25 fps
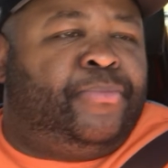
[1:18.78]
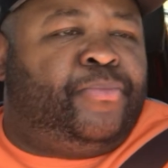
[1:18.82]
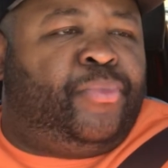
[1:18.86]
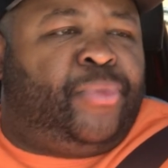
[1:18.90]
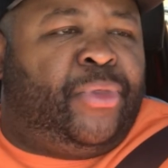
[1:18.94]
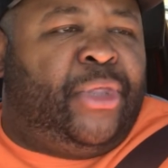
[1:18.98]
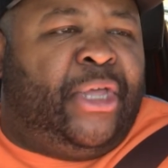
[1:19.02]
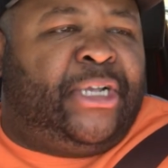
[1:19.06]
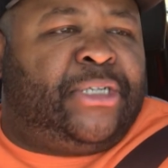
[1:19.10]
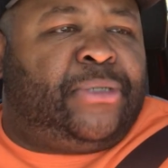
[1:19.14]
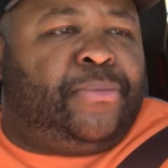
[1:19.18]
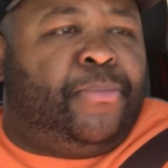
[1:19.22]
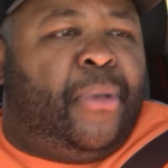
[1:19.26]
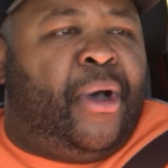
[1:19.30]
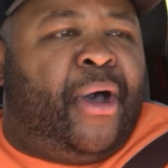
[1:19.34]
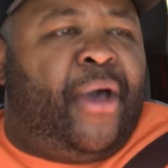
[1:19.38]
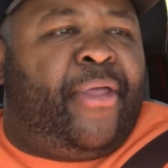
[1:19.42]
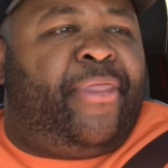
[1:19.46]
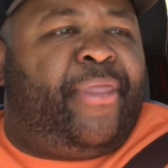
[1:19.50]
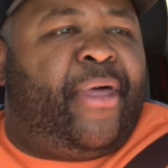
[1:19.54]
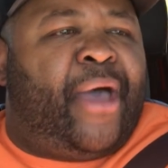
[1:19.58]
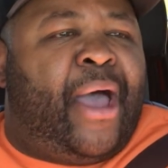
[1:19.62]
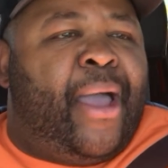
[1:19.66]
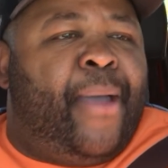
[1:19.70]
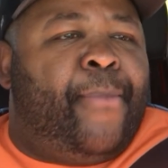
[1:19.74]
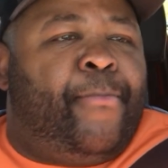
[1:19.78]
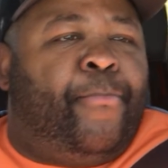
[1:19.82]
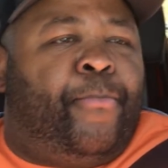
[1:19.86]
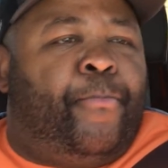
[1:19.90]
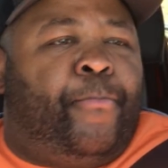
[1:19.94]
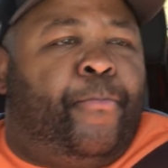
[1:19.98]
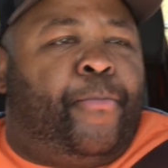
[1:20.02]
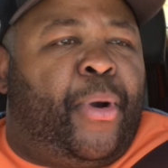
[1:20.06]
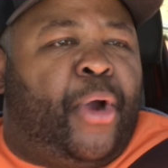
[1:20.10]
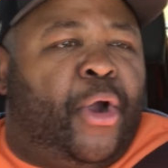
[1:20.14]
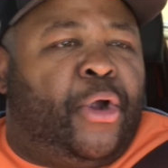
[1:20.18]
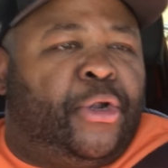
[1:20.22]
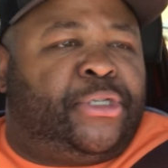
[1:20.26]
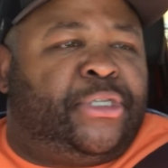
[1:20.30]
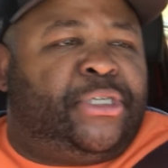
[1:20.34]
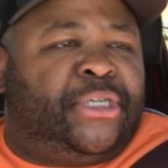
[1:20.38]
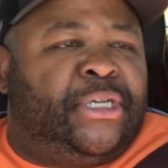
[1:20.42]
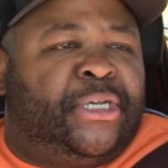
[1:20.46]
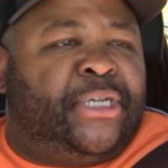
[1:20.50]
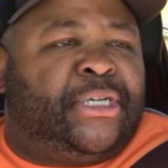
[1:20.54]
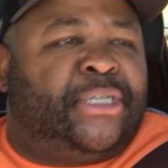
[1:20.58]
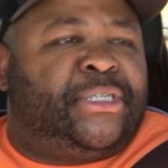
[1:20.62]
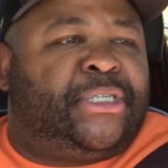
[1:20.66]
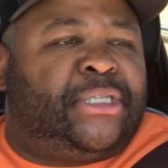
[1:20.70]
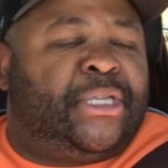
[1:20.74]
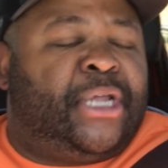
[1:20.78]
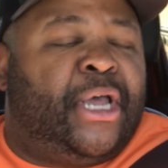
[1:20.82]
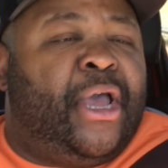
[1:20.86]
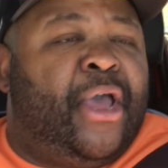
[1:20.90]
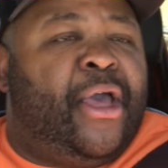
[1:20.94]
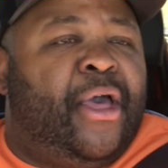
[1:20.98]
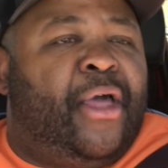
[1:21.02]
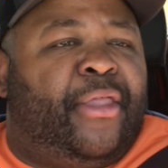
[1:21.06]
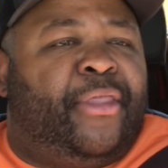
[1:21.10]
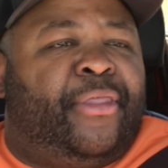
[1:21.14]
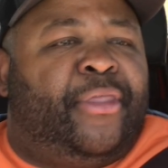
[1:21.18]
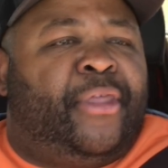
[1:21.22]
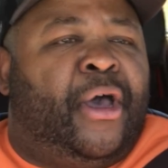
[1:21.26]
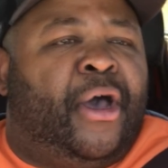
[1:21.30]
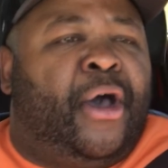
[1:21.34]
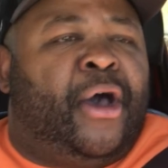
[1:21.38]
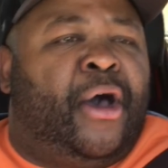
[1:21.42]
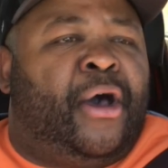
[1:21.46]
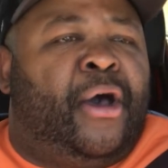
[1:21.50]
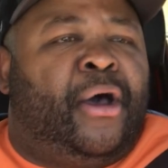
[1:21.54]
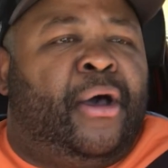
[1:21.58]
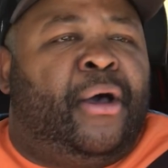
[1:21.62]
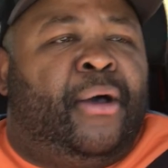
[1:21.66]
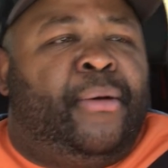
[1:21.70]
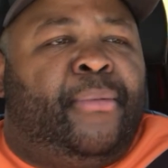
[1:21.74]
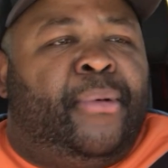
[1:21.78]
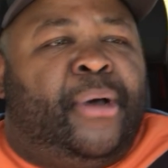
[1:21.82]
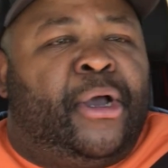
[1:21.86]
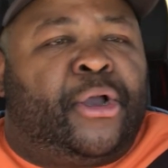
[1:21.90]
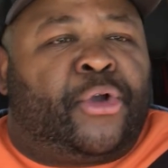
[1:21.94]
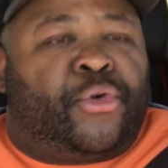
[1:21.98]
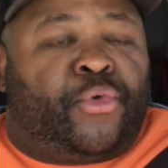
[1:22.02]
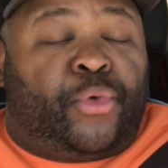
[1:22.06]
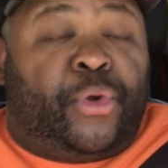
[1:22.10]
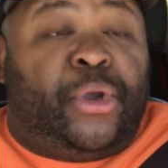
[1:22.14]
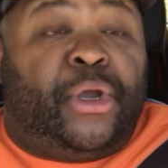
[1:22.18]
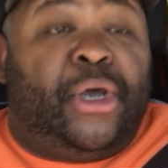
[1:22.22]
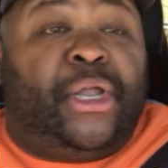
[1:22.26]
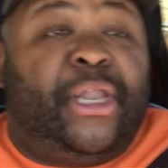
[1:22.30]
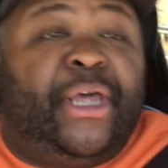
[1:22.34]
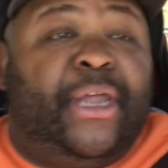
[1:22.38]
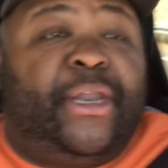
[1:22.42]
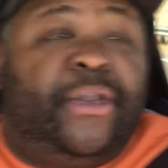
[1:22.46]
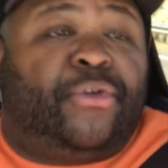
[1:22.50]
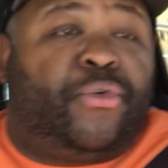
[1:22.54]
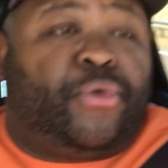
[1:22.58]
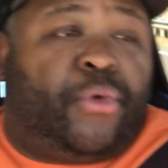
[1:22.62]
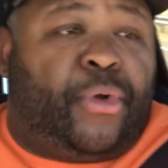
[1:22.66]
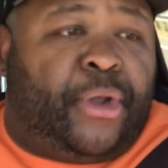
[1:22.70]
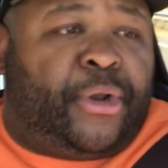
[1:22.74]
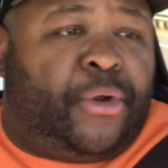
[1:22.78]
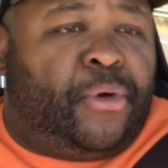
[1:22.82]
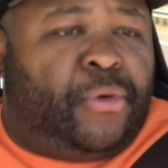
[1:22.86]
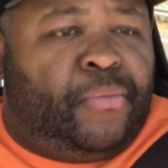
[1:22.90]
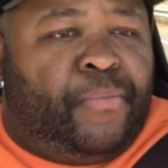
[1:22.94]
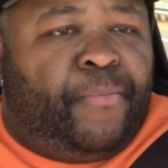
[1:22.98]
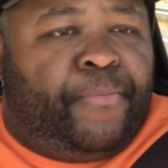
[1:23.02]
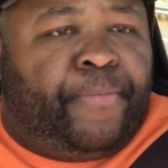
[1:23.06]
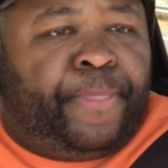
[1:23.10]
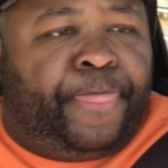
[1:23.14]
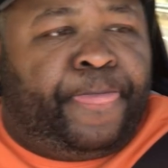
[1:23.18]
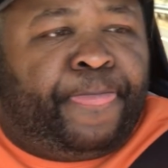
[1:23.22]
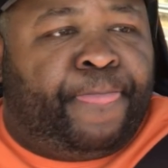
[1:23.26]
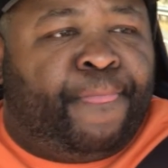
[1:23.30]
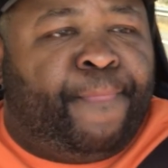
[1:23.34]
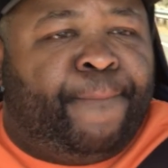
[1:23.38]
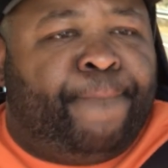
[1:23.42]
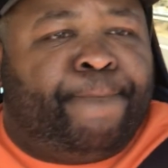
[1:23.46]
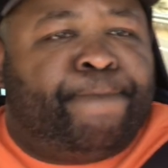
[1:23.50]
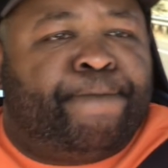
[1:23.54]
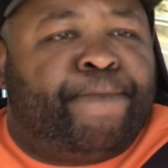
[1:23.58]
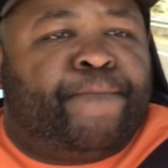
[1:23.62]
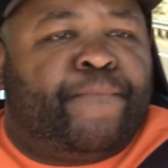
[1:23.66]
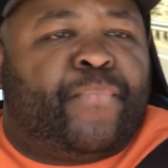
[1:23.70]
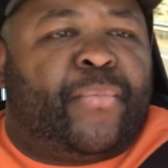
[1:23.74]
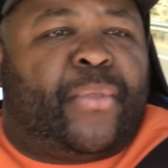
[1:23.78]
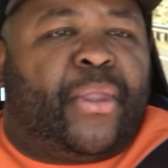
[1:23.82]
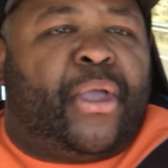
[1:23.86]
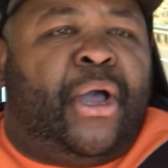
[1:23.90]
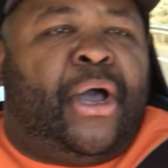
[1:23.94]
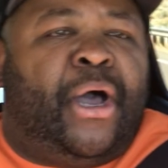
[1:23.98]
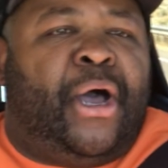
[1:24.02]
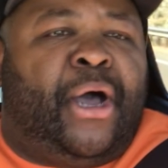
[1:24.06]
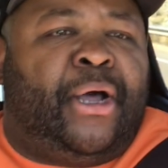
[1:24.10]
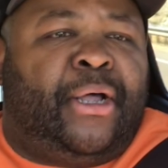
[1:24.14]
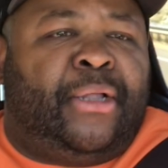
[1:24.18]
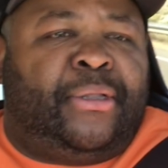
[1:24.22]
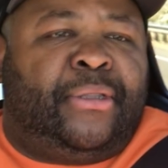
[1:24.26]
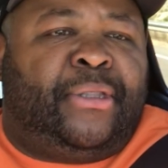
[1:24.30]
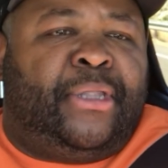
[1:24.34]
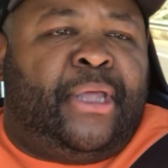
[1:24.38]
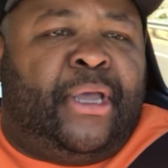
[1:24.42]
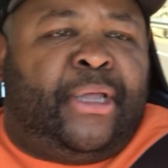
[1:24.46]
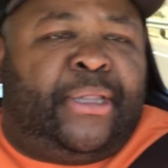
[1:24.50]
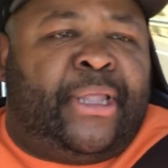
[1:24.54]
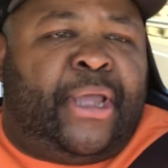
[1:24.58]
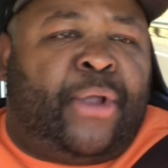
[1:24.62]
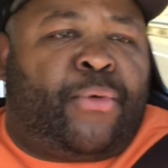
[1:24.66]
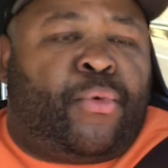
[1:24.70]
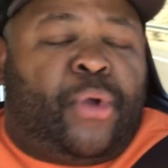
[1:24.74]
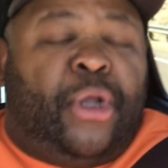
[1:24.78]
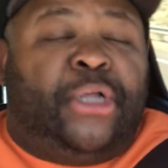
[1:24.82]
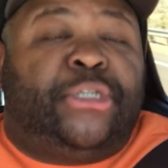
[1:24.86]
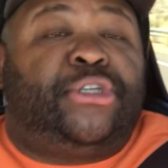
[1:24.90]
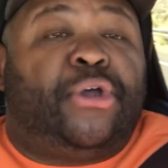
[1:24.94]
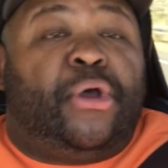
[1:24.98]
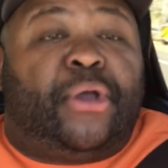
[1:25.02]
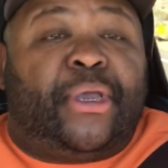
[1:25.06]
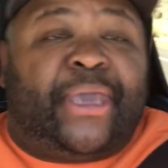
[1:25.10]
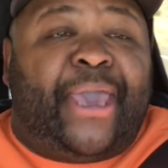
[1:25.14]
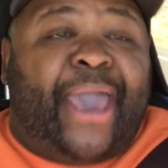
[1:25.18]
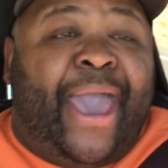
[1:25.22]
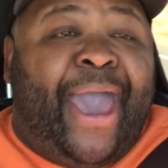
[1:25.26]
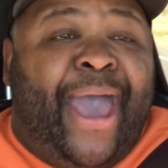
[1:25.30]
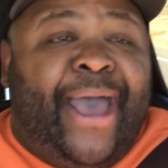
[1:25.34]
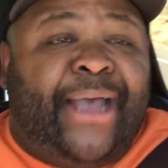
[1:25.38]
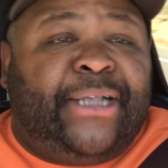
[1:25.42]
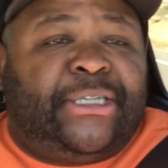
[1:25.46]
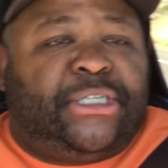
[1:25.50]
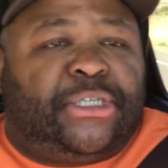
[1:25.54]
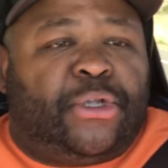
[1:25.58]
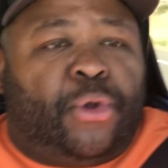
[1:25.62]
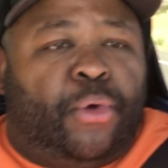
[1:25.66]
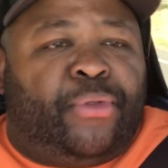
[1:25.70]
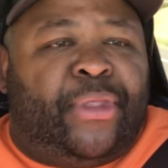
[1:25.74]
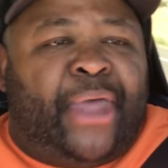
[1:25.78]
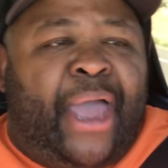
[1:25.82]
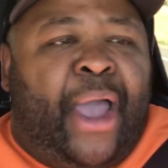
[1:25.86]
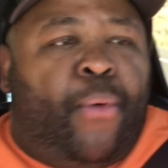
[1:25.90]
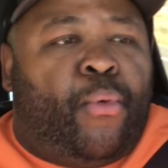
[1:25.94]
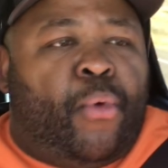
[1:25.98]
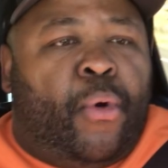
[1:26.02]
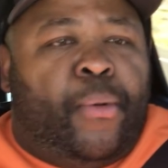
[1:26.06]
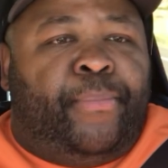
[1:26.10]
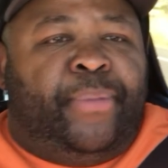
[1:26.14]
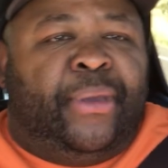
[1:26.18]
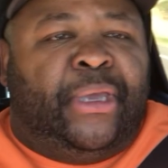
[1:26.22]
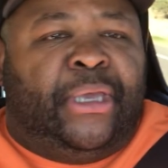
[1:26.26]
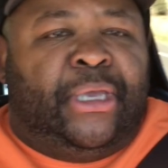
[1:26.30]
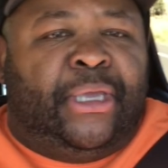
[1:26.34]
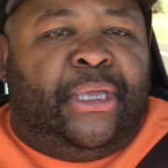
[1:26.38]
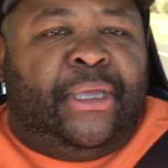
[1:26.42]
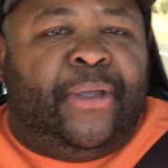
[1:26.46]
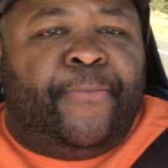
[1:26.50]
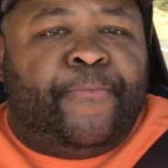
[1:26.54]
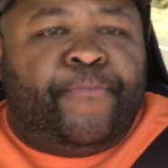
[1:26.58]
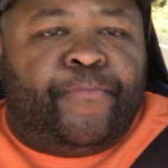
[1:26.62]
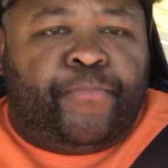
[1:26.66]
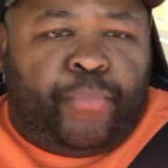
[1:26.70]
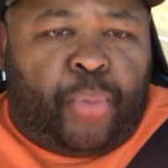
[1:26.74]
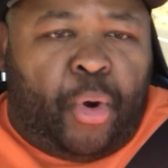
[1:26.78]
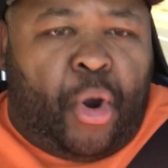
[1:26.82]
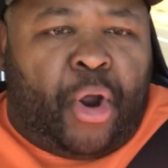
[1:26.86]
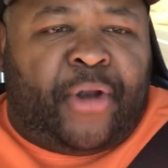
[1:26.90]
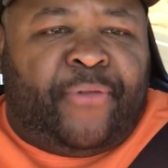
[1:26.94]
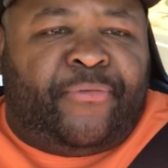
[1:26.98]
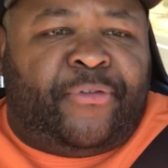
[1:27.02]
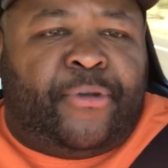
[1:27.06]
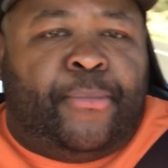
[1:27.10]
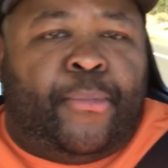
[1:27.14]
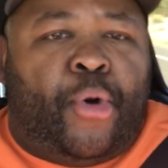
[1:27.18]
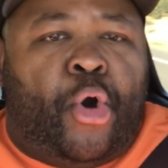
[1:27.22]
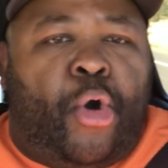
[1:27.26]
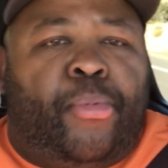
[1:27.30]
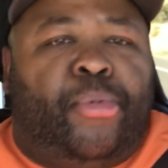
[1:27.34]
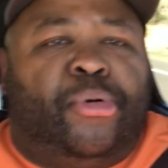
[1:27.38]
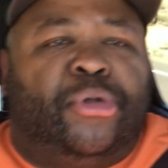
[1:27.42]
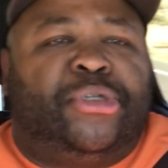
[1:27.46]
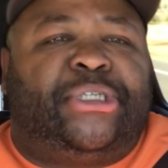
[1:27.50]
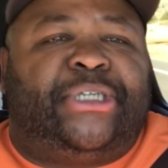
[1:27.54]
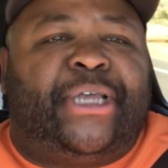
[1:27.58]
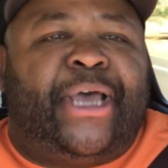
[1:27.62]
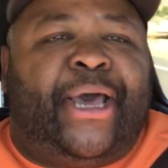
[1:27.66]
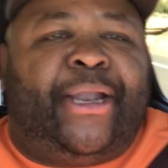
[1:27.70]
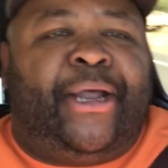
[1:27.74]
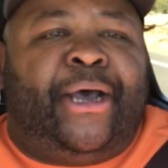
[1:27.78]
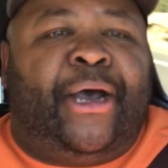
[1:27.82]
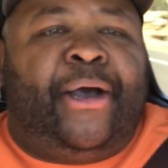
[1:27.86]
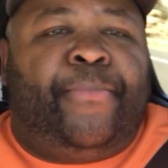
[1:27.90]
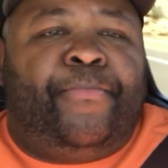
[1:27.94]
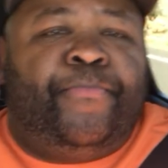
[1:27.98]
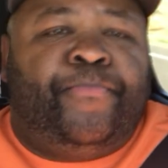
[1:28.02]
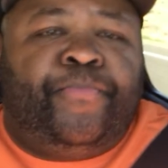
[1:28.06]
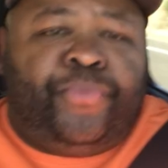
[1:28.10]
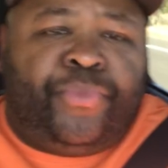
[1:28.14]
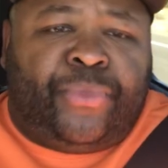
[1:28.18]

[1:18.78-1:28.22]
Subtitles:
This month I purchased a grill and griddle that runs on gas, so that will be part of the mobile setup.